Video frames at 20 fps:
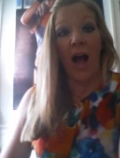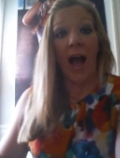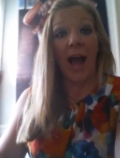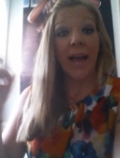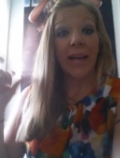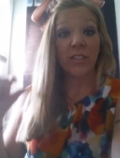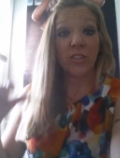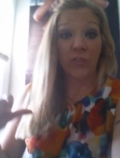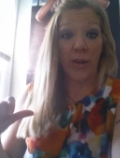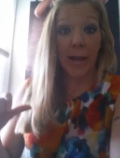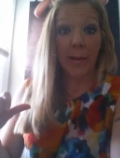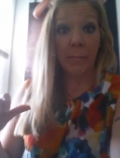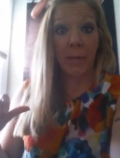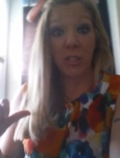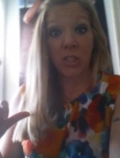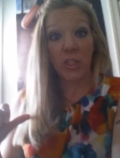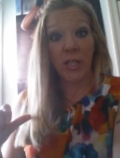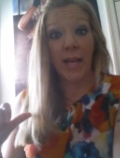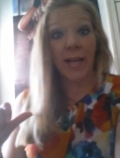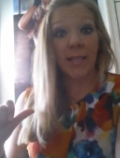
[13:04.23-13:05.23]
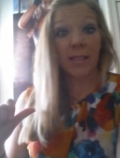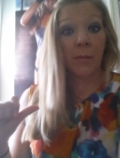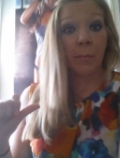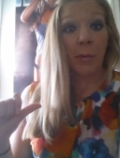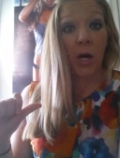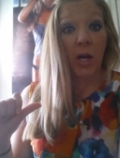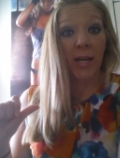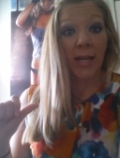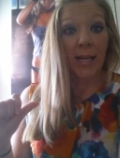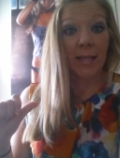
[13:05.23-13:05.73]
I drank my shake in the
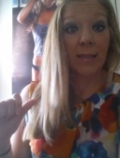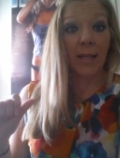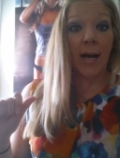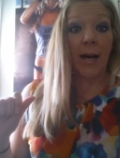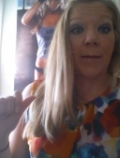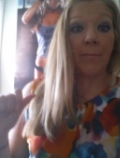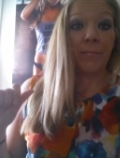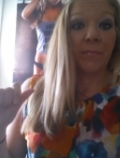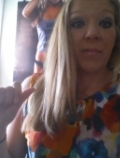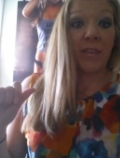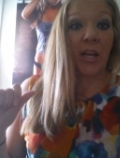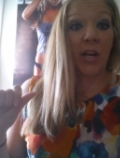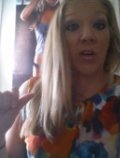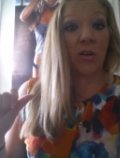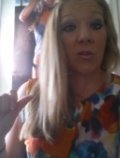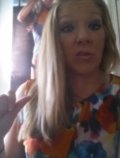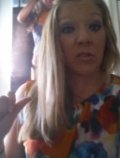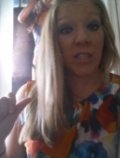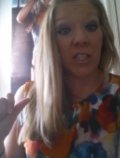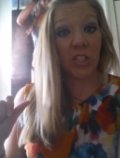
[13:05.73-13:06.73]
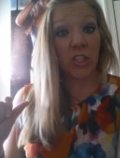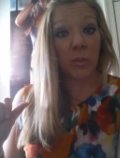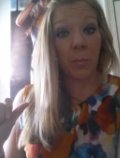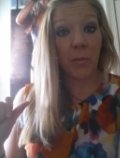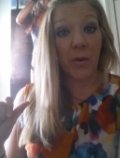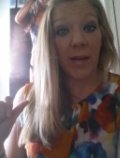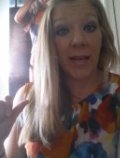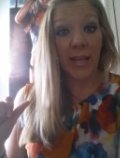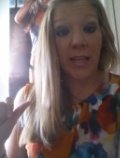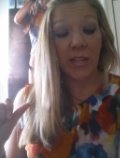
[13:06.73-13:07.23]
parking lot. They don't let you
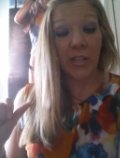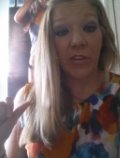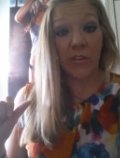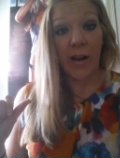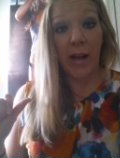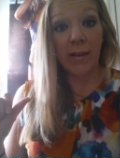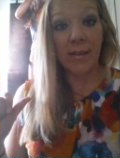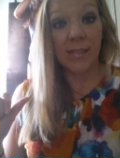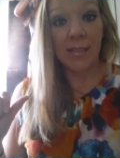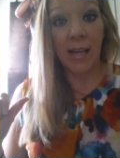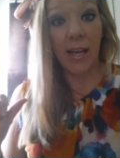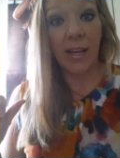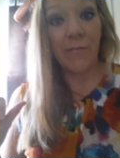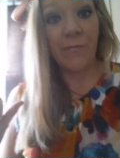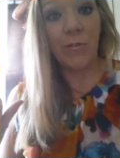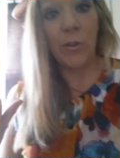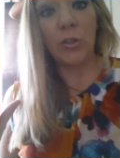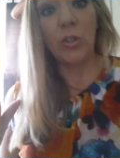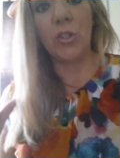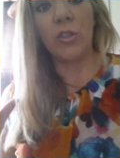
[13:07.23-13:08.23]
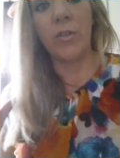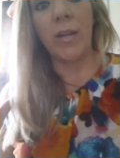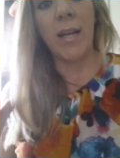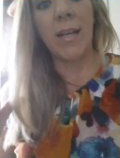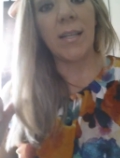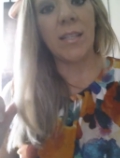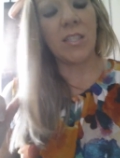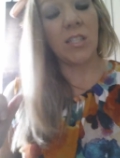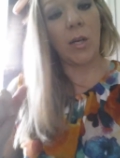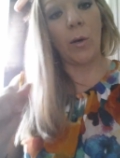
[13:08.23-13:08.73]
bring in your outside food and
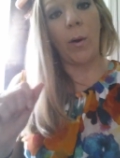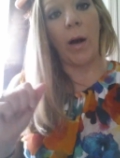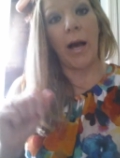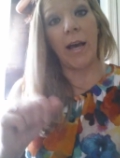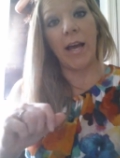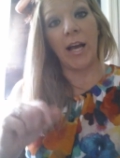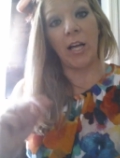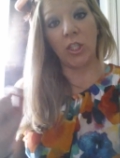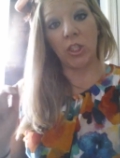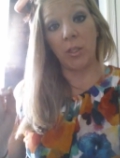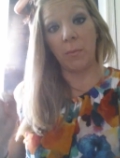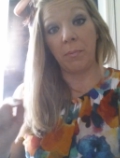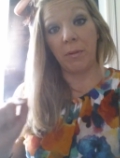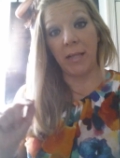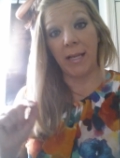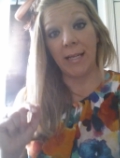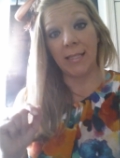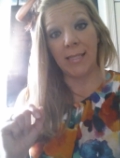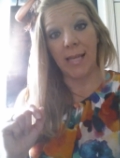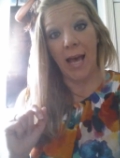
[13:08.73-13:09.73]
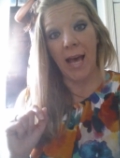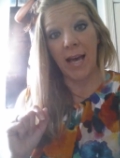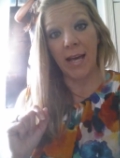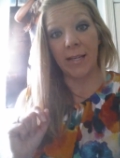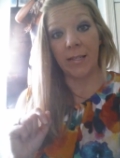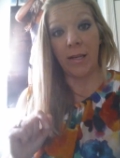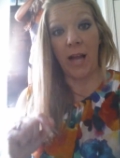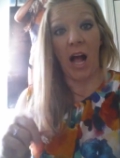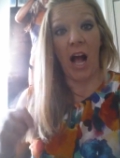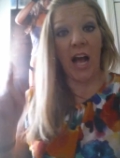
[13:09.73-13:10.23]
drink, so I actually planned
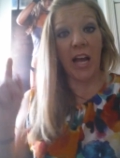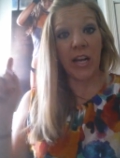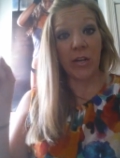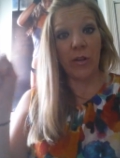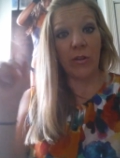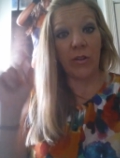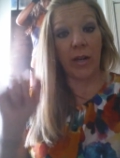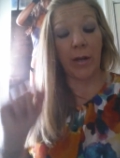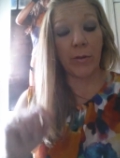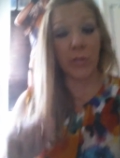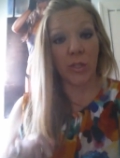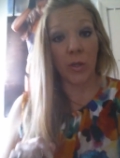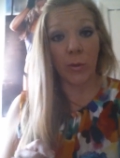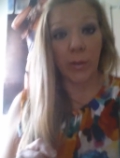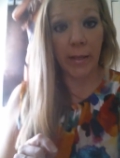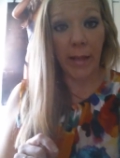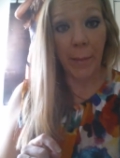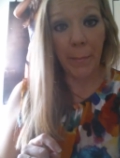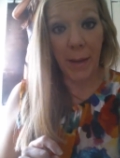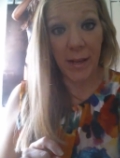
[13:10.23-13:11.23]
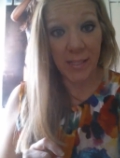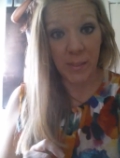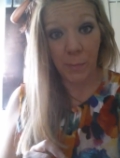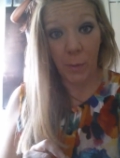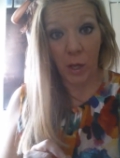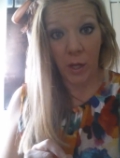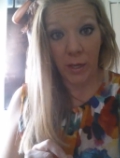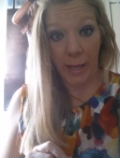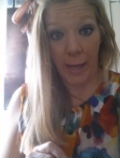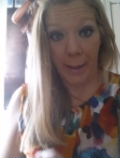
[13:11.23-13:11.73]
ahead. I knew that I was going to that
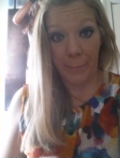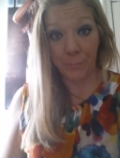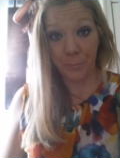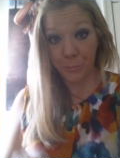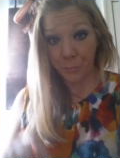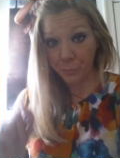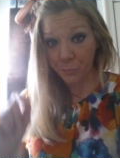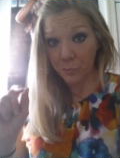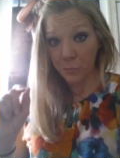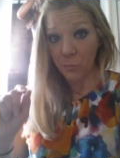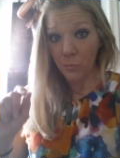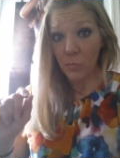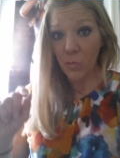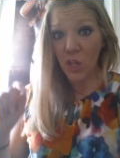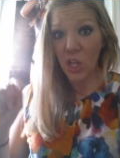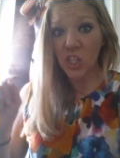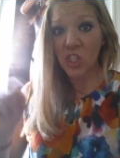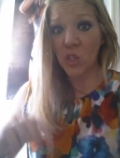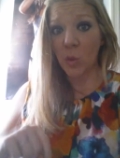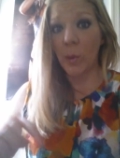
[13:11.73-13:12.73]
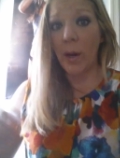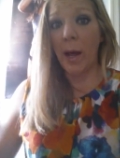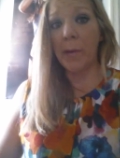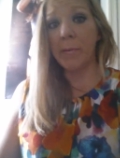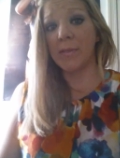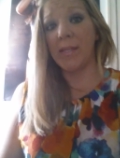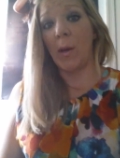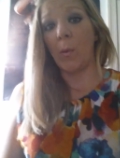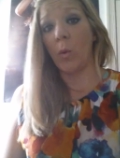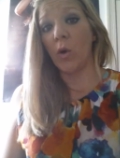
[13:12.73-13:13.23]
baseball game. So when I
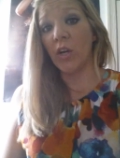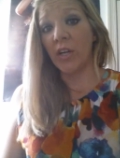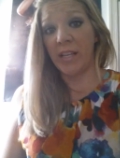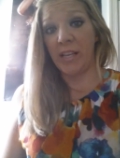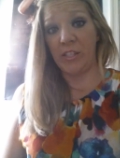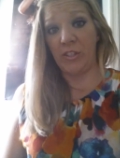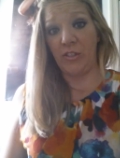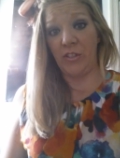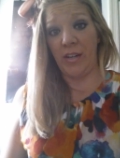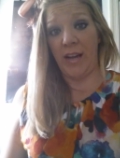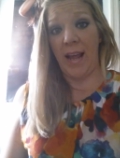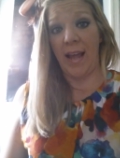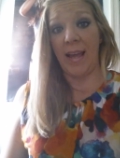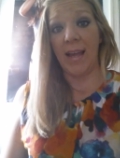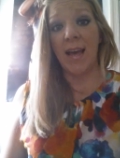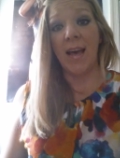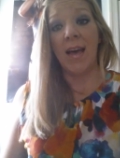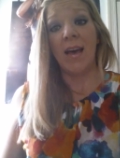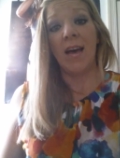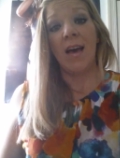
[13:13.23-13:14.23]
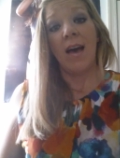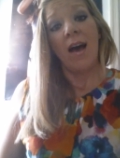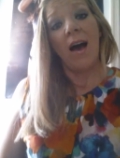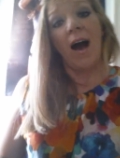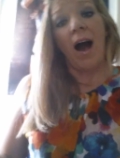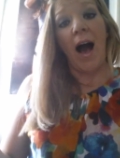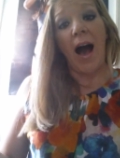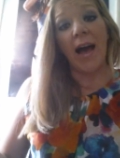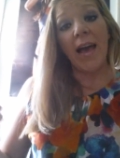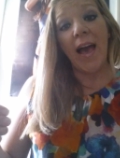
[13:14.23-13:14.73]
was at work yesterday,
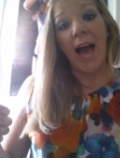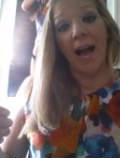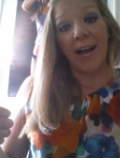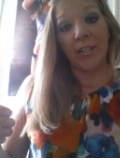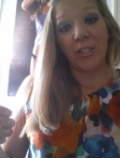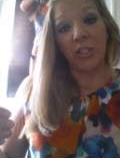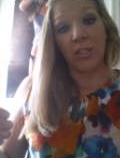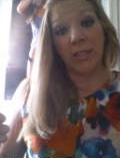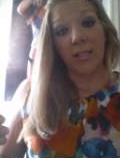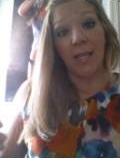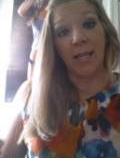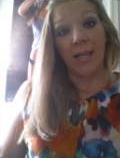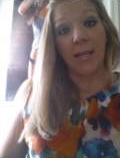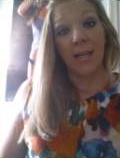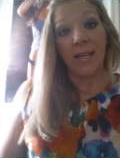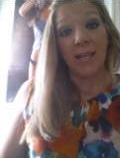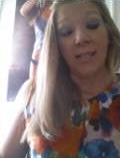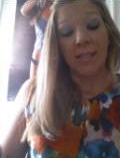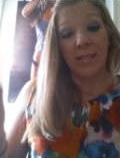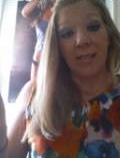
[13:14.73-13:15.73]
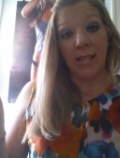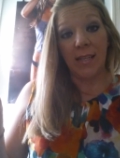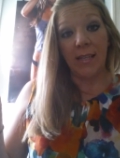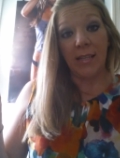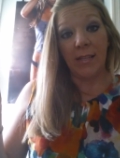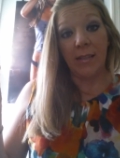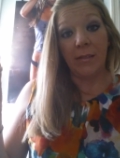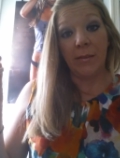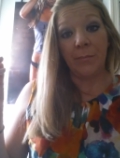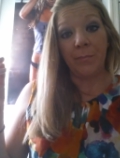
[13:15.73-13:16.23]
I actually
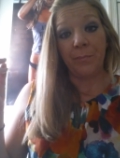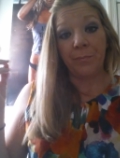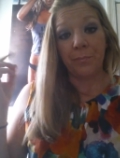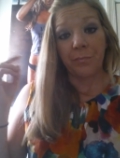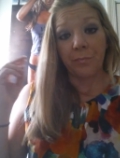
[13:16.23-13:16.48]
did